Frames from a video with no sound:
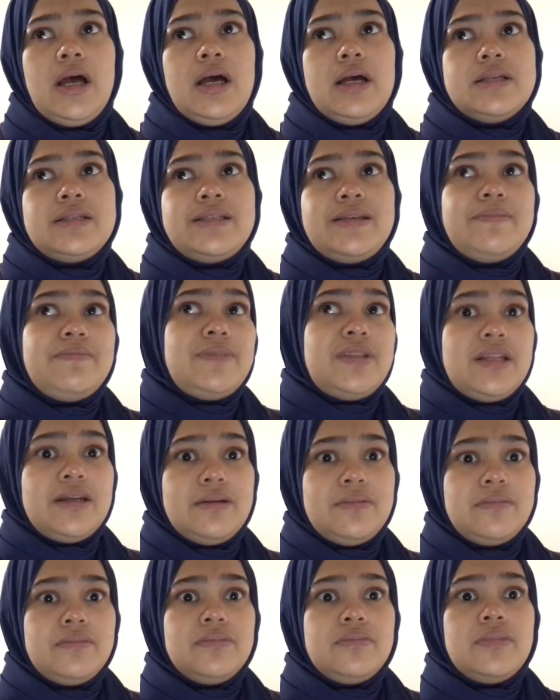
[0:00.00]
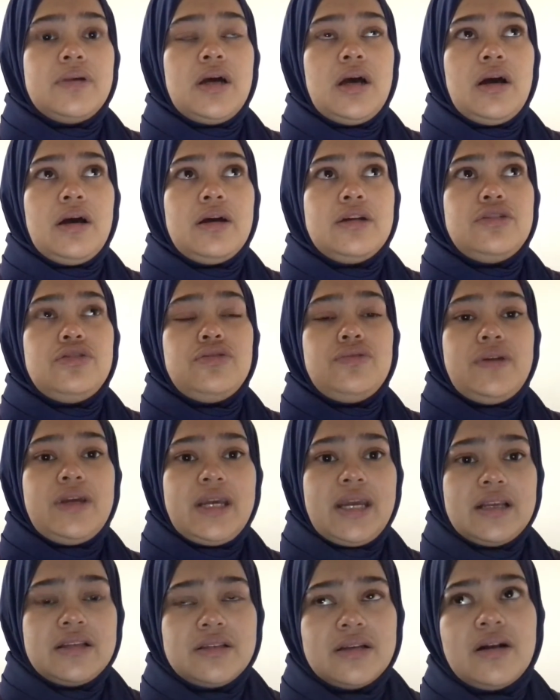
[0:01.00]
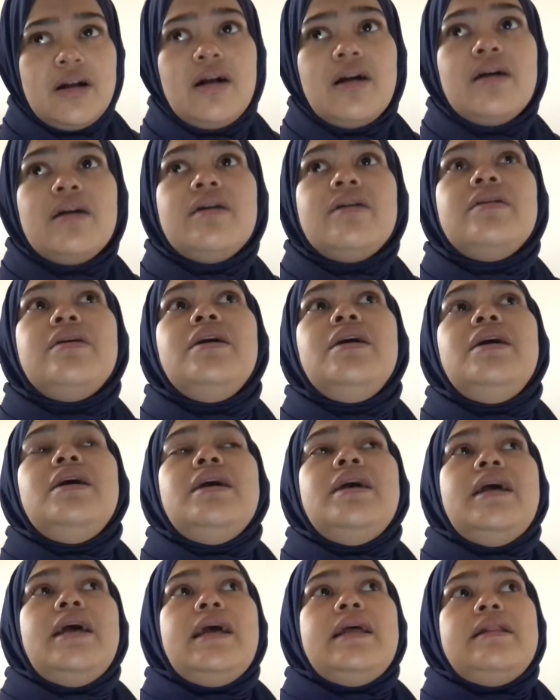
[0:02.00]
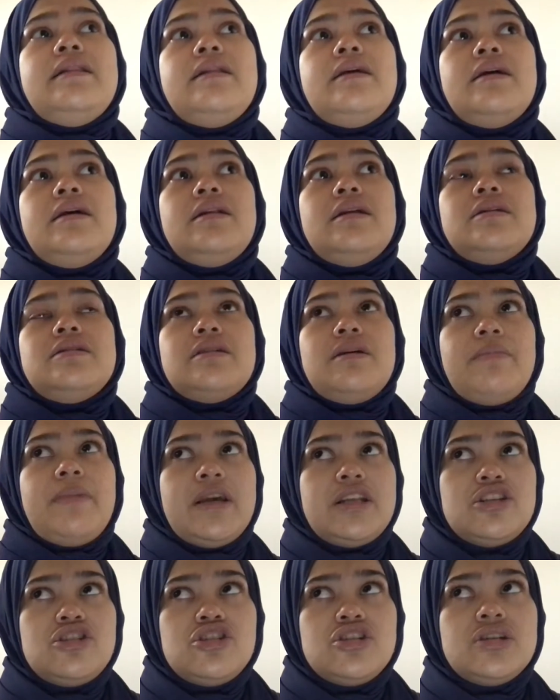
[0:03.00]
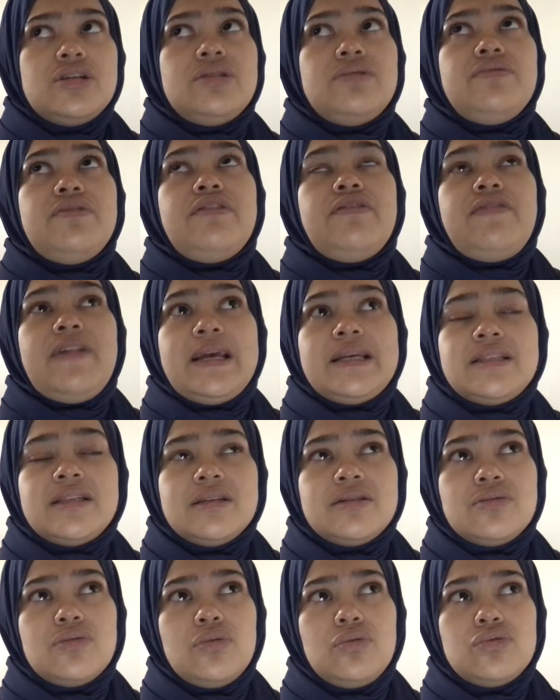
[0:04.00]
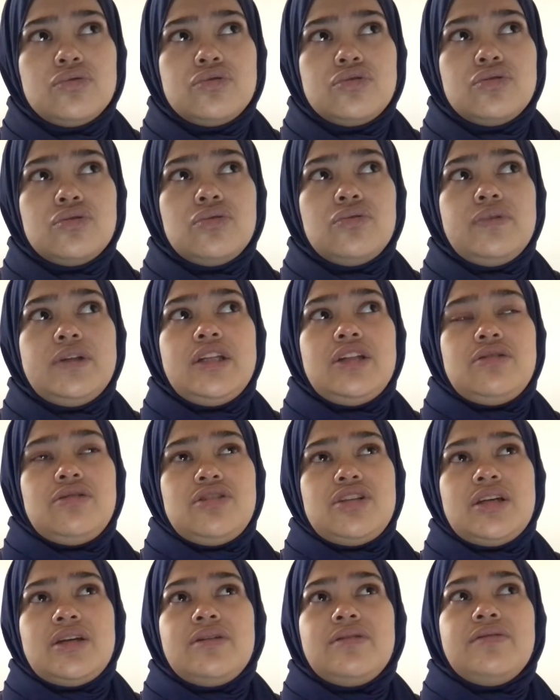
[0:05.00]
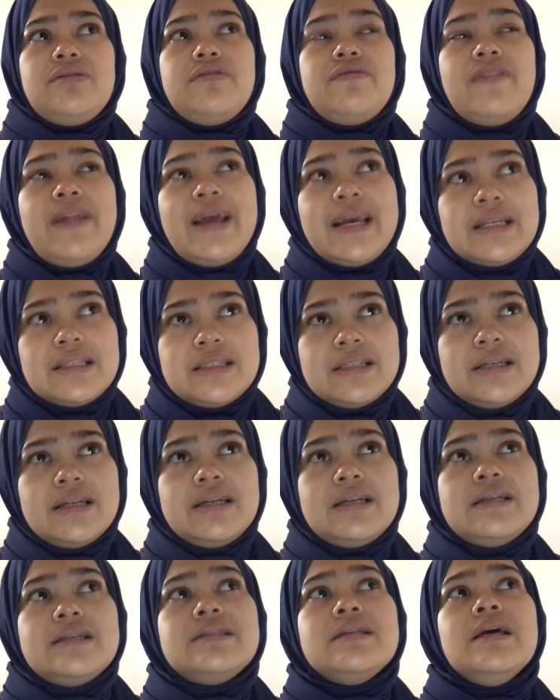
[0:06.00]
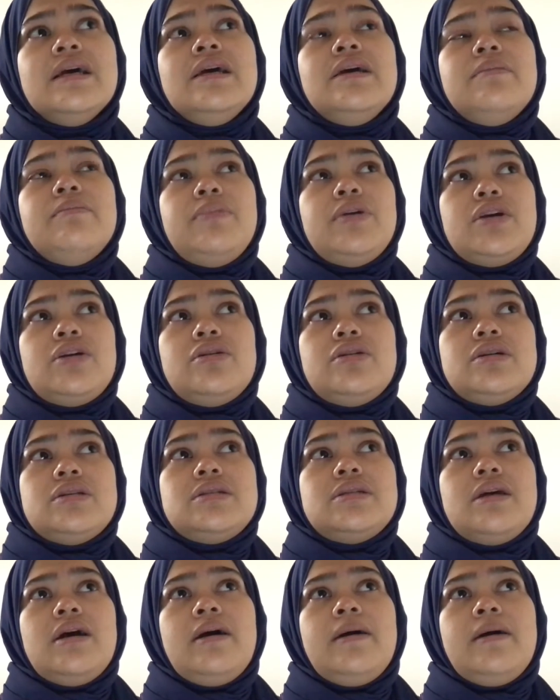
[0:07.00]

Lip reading: symptom during SLR. And then, as I mentioned, reflexes also, we need to check her reflexes, because